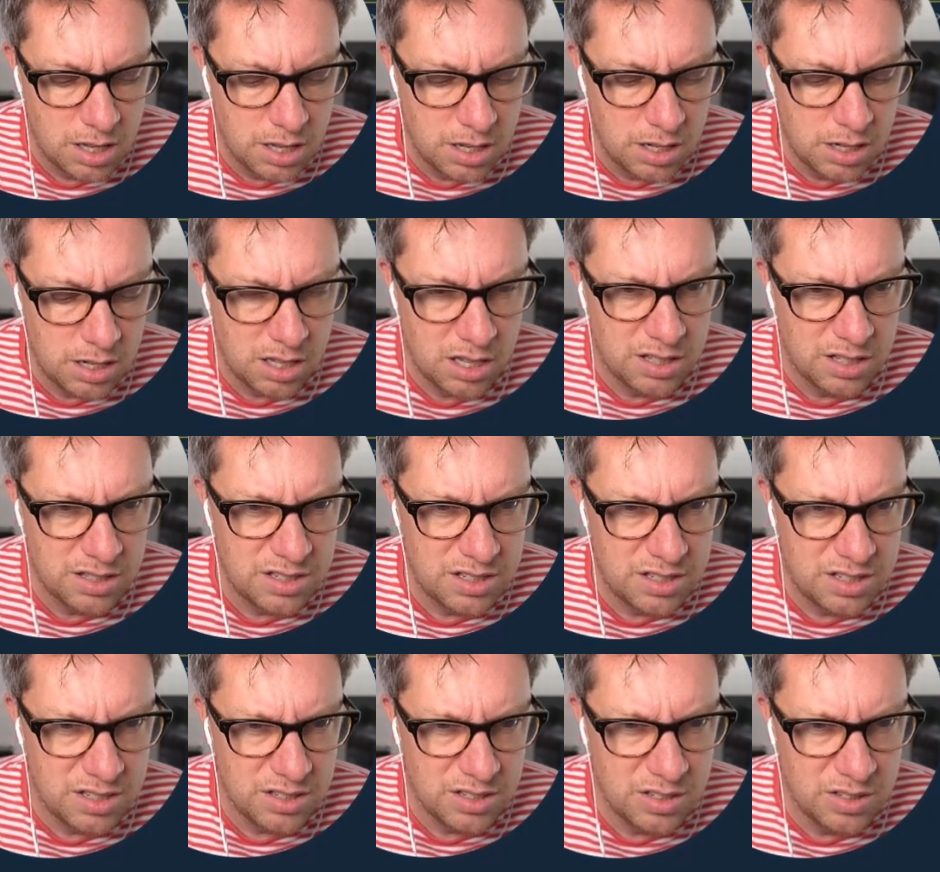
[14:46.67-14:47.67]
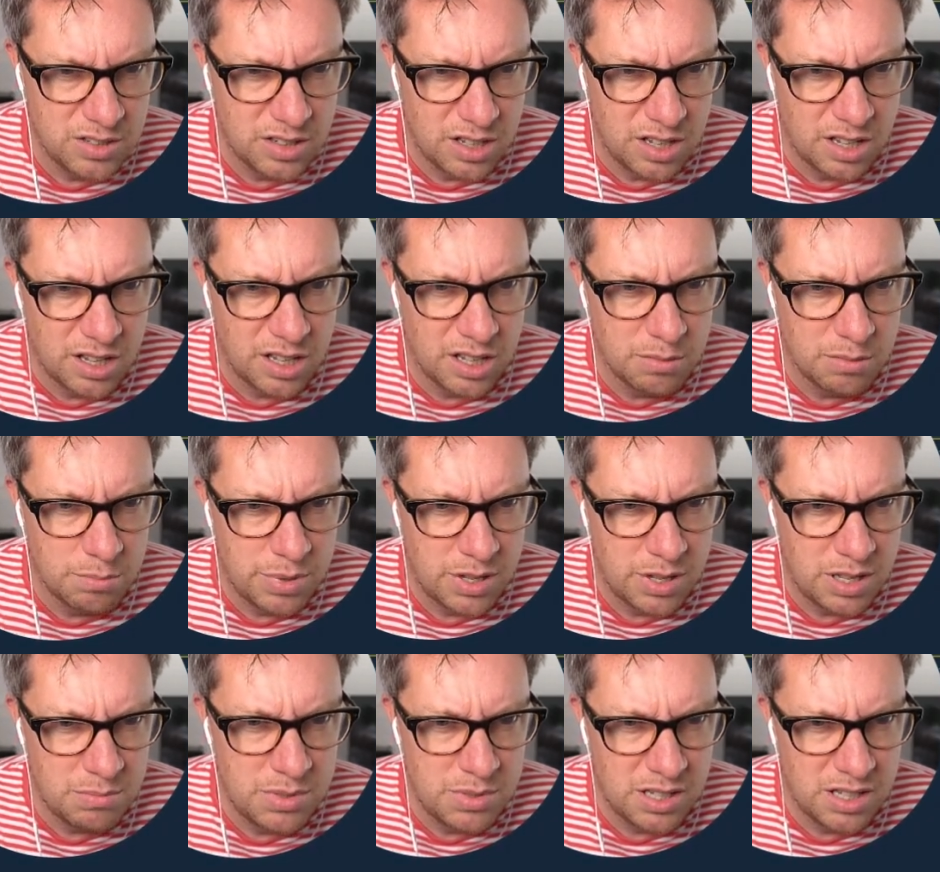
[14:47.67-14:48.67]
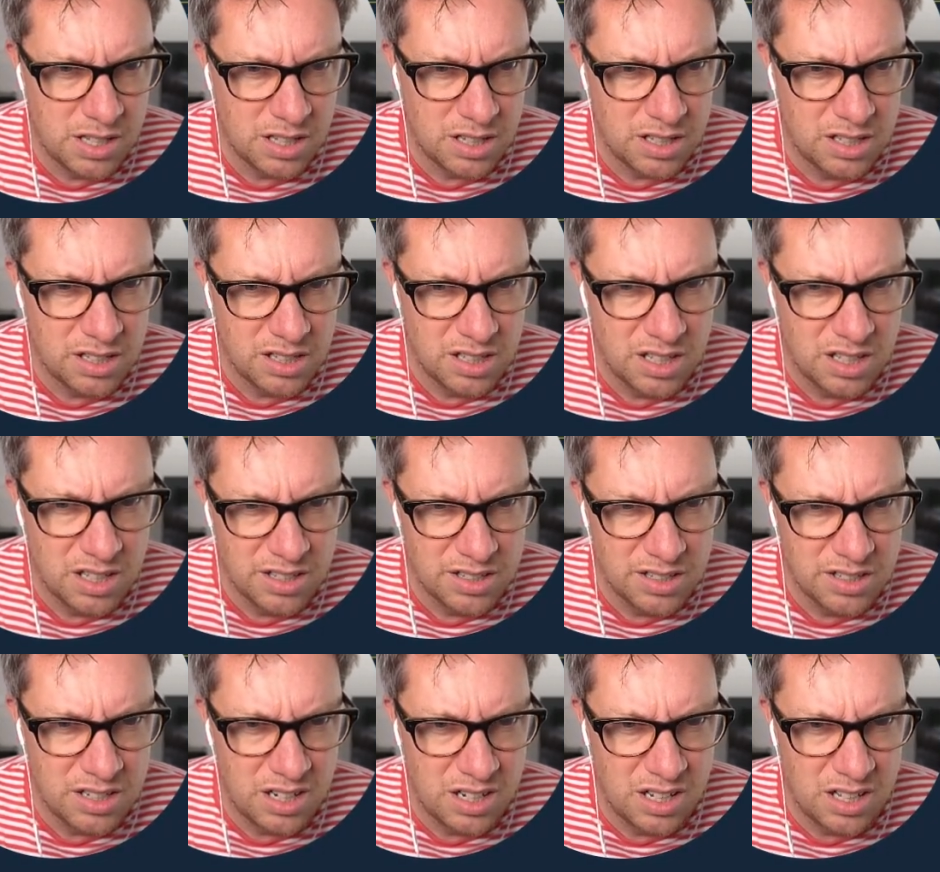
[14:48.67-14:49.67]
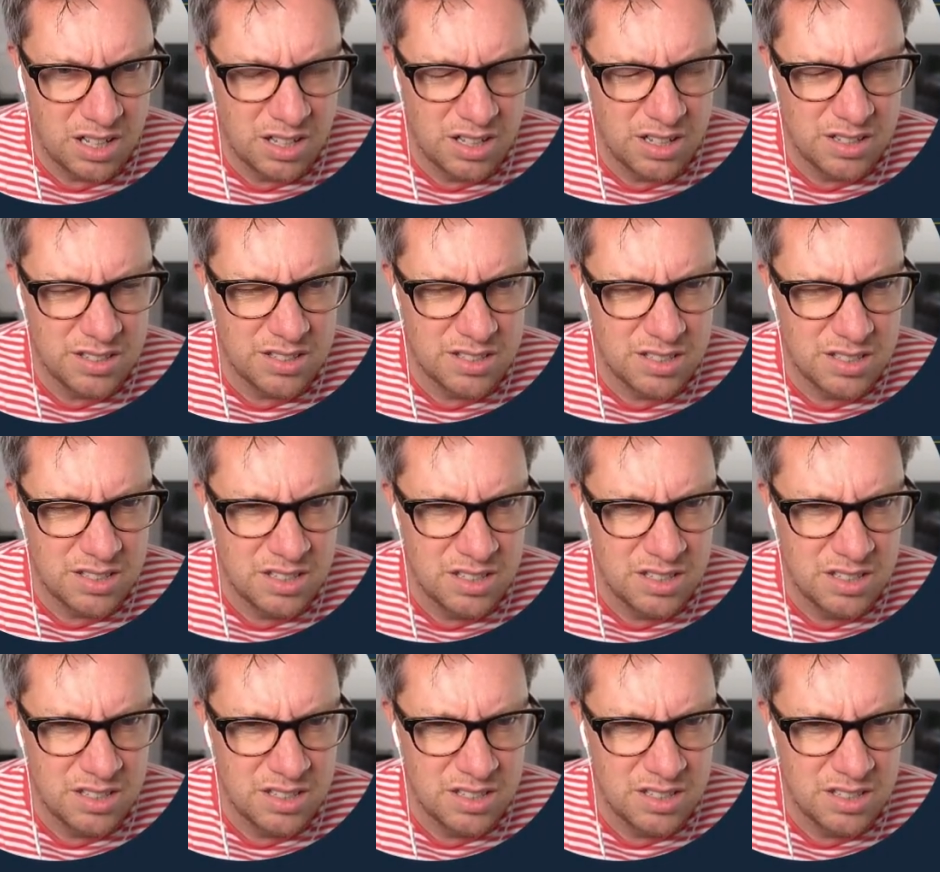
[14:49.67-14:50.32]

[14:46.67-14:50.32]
let's do a public class.